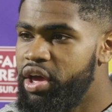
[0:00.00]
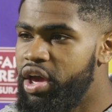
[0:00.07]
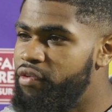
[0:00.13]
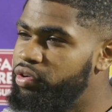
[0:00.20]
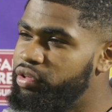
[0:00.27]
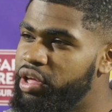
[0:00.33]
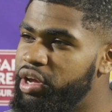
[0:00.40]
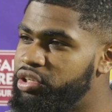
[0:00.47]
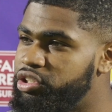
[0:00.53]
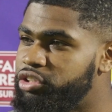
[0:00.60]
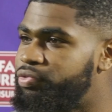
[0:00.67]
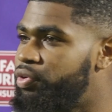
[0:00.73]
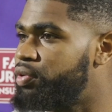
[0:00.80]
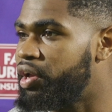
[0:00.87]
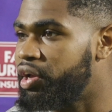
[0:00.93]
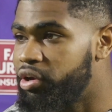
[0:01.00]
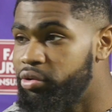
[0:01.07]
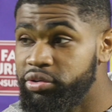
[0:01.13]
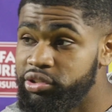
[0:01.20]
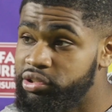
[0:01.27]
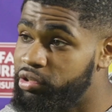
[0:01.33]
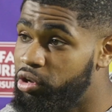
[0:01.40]
everything just felt like it
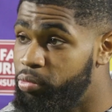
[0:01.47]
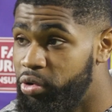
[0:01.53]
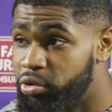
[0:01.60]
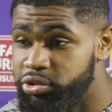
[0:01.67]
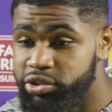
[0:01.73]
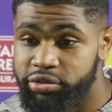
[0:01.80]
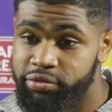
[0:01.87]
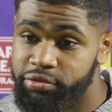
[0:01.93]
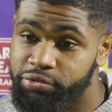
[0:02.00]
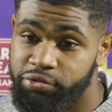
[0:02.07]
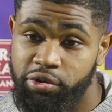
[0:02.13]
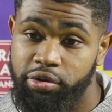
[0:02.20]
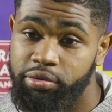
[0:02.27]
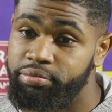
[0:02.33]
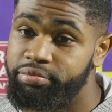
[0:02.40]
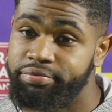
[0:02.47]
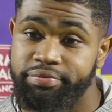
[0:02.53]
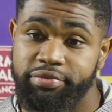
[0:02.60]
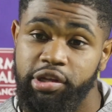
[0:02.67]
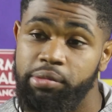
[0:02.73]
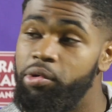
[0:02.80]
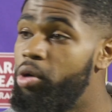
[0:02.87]
was in slow motion from
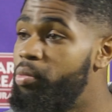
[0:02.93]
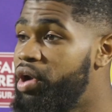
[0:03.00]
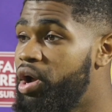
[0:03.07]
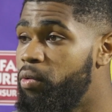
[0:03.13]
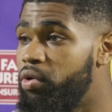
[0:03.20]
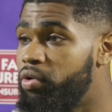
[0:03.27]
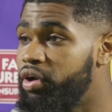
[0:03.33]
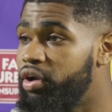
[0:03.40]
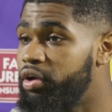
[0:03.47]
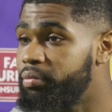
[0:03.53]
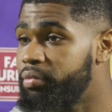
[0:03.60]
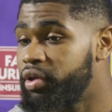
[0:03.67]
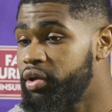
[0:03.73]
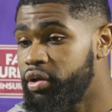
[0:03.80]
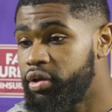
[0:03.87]
the moment I woke up.